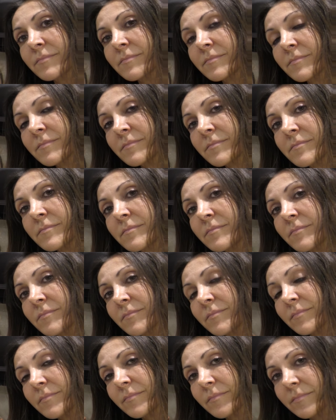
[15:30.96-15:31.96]

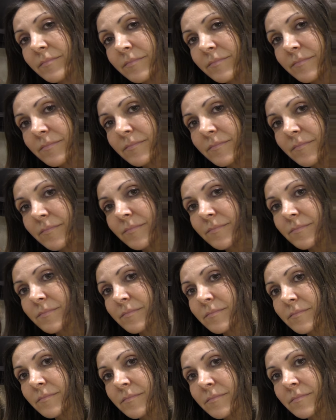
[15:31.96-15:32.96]

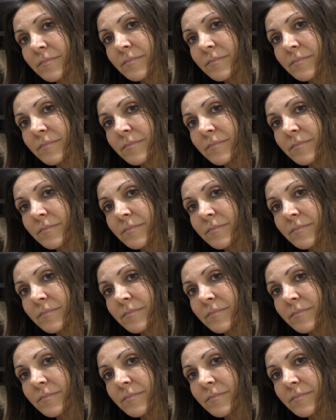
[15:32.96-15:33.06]
No words are spoken by the person on screen.